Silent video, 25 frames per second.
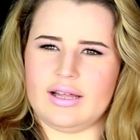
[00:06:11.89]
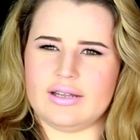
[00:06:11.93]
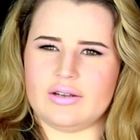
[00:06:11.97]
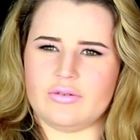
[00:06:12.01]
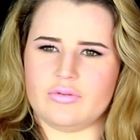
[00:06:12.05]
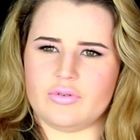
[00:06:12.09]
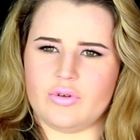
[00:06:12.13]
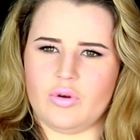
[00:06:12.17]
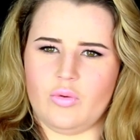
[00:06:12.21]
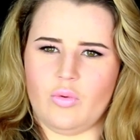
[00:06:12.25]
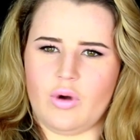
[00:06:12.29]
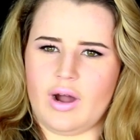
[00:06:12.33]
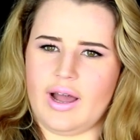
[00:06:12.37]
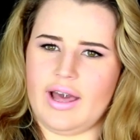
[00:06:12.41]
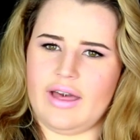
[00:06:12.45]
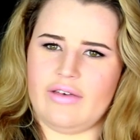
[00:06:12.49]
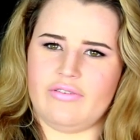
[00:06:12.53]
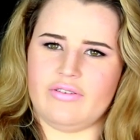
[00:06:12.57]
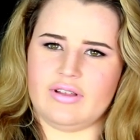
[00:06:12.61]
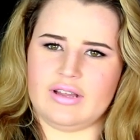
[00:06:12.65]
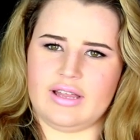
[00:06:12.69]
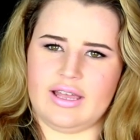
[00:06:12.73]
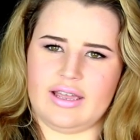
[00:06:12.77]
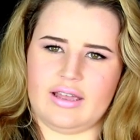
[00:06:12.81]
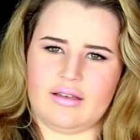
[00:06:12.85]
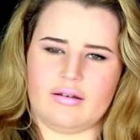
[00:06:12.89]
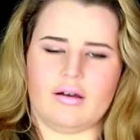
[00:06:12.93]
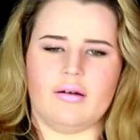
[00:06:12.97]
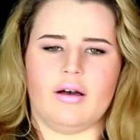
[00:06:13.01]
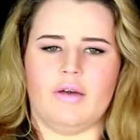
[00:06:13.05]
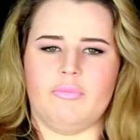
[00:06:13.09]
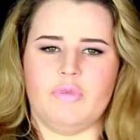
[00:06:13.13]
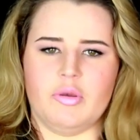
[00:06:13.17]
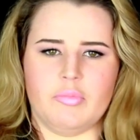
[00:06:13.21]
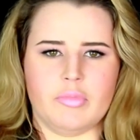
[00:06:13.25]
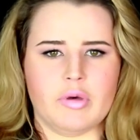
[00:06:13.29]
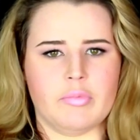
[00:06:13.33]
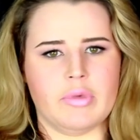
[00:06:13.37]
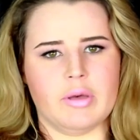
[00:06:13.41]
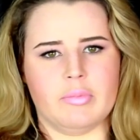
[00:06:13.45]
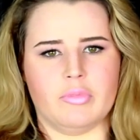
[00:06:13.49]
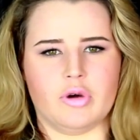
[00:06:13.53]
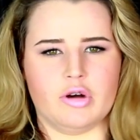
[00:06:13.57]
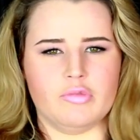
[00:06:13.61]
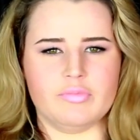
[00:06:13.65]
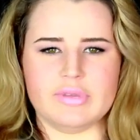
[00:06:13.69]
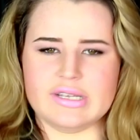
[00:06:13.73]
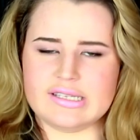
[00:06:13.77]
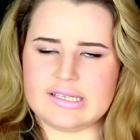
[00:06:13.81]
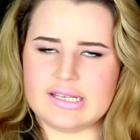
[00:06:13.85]
I don't know why. I feel like I've been a bit
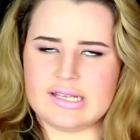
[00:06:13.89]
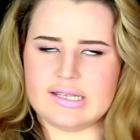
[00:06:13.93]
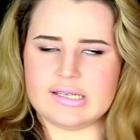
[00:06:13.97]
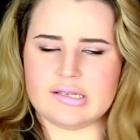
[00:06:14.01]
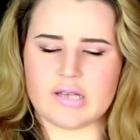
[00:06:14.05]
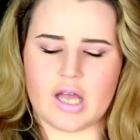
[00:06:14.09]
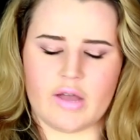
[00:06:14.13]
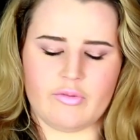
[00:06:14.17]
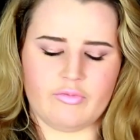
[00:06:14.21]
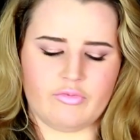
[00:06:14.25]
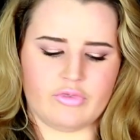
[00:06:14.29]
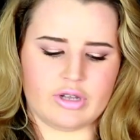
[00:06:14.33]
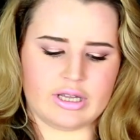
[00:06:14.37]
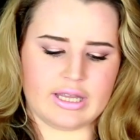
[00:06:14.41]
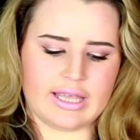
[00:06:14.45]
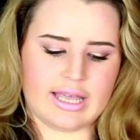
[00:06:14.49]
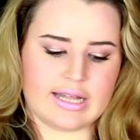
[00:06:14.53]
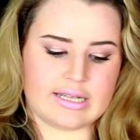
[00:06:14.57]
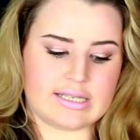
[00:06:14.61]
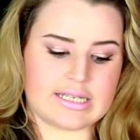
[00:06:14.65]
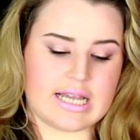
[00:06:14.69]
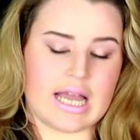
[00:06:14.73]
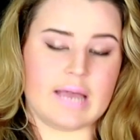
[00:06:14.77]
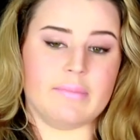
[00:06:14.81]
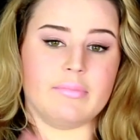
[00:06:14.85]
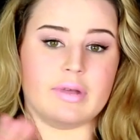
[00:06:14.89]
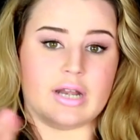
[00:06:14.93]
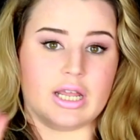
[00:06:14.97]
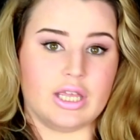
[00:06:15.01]
more busy, so I haven't really had time.